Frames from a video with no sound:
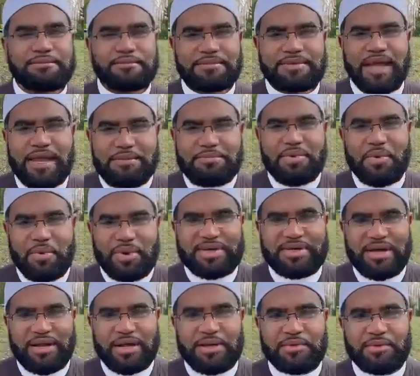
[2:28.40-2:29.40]
Tell me, what
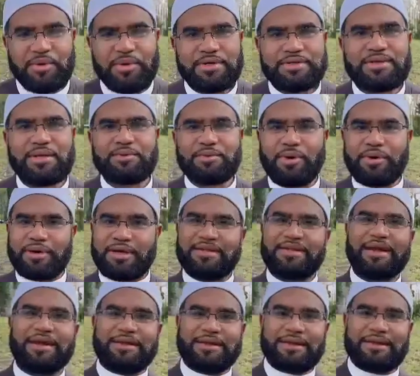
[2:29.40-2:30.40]
can I do? He said, don't get
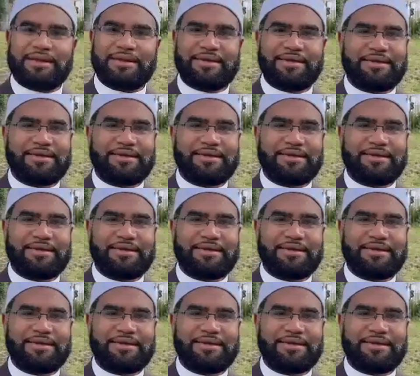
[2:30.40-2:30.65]
angry.